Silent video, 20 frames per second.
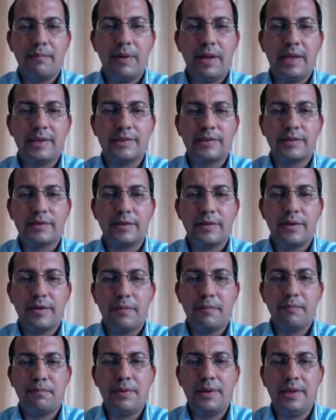plus
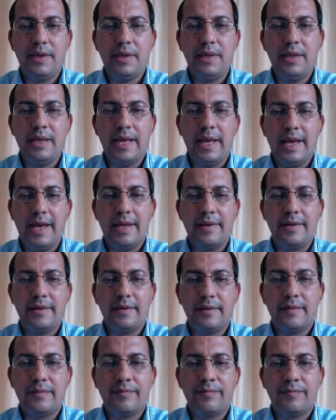b
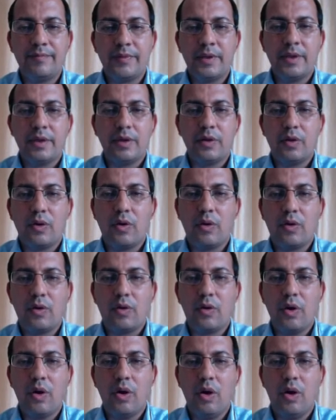n
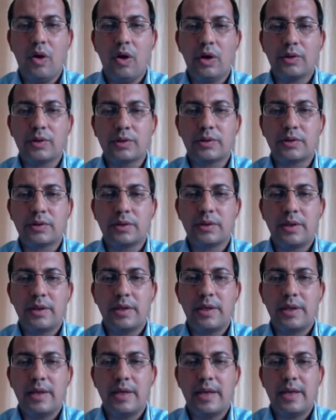cos
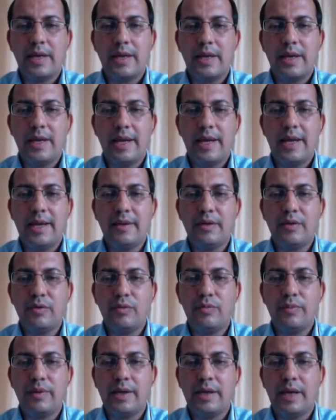n
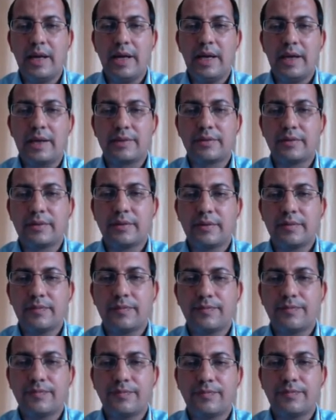omega x. Okay,
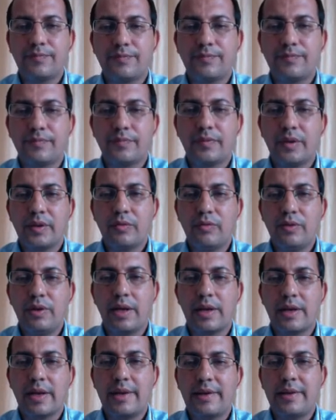
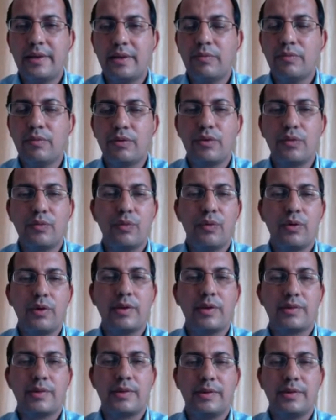we are writing about the
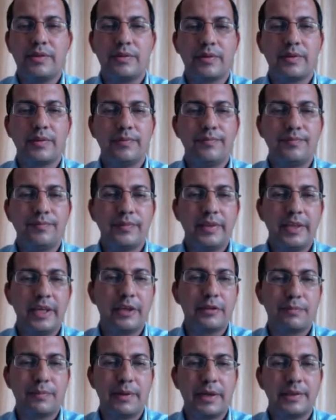Fourier series, okay,
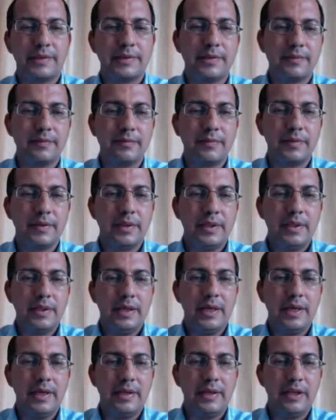expression,
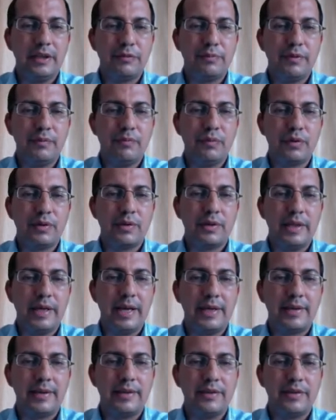and let me
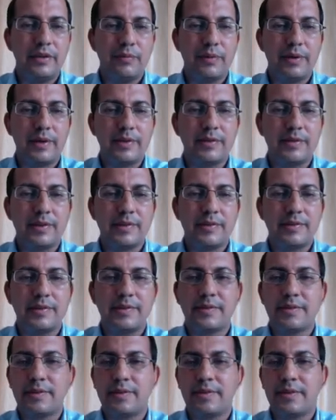put that in the
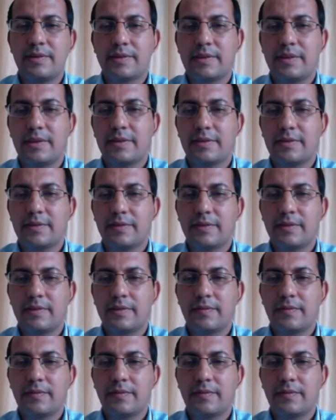parenthesis in this case.